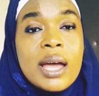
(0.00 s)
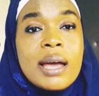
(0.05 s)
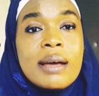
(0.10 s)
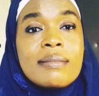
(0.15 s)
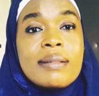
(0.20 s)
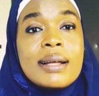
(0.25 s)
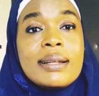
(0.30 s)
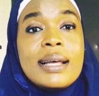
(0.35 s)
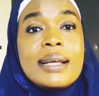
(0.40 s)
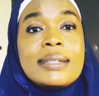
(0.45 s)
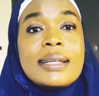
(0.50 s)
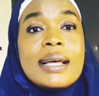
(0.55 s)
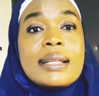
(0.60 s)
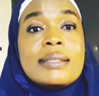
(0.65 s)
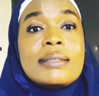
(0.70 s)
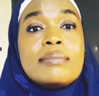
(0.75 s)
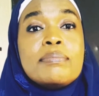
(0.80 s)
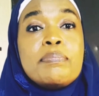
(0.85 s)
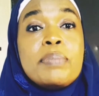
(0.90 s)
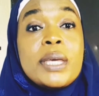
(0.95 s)
rather
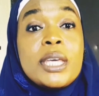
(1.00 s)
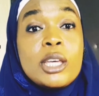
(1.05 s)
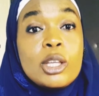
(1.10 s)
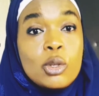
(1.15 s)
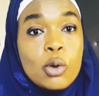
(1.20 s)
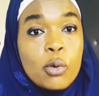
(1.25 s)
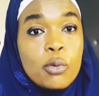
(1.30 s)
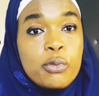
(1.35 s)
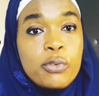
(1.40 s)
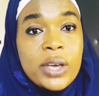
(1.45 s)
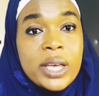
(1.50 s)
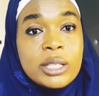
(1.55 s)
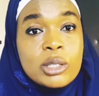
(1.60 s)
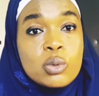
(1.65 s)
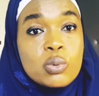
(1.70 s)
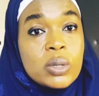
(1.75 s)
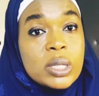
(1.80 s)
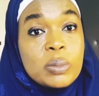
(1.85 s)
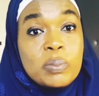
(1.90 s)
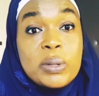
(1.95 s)
than picking offense
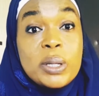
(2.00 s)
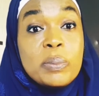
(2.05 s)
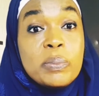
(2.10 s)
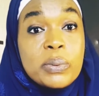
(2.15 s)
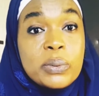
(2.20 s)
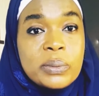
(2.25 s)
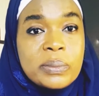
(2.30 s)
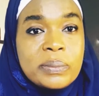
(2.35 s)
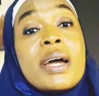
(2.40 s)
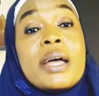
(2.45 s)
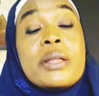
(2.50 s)
with people.